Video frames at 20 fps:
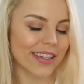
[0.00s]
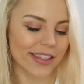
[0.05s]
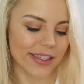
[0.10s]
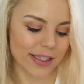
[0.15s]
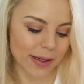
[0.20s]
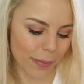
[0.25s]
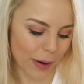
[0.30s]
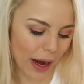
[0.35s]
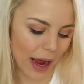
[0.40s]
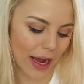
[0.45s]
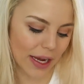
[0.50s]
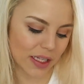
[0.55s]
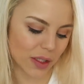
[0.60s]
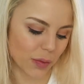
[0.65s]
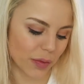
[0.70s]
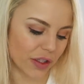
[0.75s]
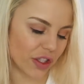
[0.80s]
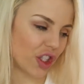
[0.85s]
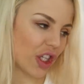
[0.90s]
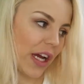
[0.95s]
Summer
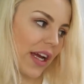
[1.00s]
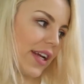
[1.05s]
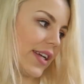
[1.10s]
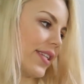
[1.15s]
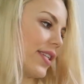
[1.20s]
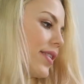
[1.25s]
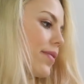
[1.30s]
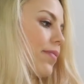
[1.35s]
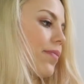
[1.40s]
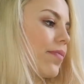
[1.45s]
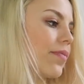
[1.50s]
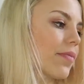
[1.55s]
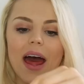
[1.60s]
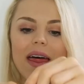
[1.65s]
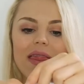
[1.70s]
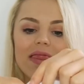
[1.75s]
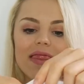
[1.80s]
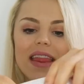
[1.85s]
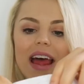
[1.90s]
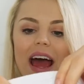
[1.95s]
hacks with Jade.
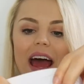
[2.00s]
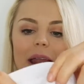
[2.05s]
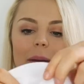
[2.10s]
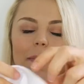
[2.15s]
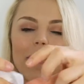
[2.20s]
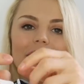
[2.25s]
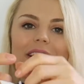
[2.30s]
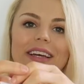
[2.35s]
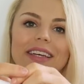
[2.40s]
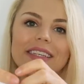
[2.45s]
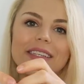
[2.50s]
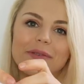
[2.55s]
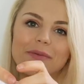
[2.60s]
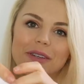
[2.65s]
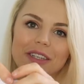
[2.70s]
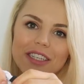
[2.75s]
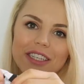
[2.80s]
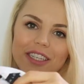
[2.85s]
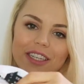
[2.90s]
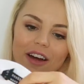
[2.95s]
And then, because
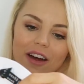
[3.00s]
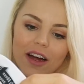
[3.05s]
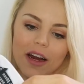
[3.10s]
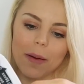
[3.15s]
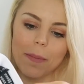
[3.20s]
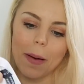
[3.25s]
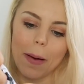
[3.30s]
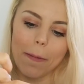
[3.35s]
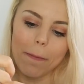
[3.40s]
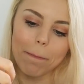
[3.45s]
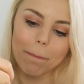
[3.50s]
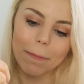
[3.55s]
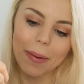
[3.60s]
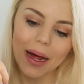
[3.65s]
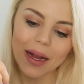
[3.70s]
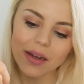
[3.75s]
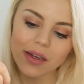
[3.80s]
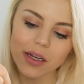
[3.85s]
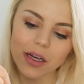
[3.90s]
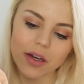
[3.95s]
we were talking about
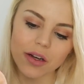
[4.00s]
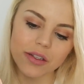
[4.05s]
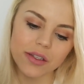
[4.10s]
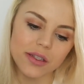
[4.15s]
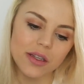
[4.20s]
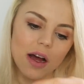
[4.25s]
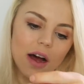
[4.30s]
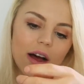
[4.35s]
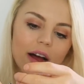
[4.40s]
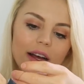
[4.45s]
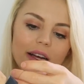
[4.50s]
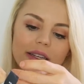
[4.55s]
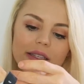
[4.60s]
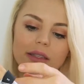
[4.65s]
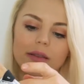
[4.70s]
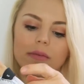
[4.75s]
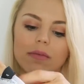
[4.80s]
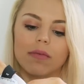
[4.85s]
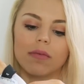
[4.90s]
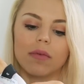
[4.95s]
bandos,
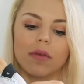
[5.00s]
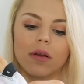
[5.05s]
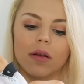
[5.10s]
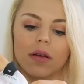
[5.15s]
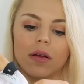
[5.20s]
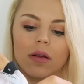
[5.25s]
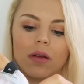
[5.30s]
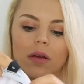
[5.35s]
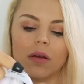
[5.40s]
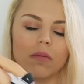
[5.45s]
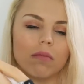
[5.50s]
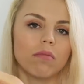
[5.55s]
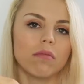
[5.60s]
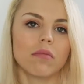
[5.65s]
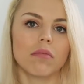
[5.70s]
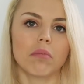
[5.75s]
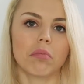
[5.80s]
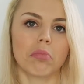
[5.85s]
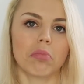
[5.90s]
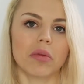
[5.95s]
guys,
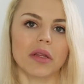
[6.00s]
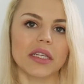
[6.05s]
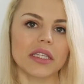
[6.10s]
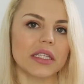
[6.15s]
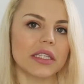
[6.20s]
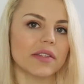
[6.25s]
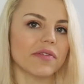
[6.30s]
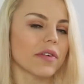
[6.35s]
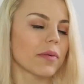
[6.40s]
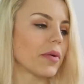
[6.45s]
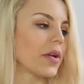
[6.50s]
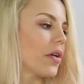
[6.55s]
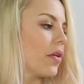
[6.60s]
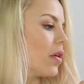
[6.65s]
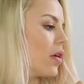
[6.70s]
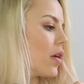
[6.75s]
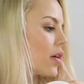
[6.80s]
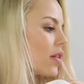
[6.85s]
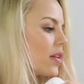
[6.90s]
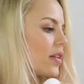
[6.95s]
this is from New
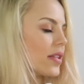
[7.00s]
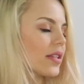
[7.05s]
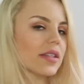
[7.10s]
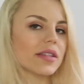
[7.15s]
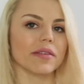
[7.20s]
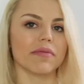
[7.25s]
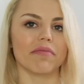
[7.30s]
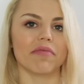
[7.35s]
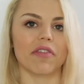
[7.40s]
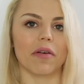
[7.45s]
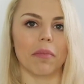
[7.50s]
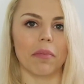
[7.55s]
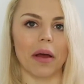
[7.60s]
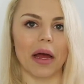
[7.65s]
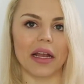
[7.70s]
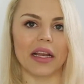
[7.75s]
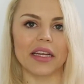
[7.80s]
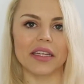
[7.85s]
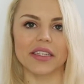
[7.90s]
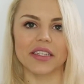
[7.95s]
Look. This isn't from
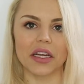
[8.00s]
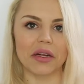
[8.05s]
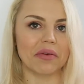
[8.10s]
Pennies.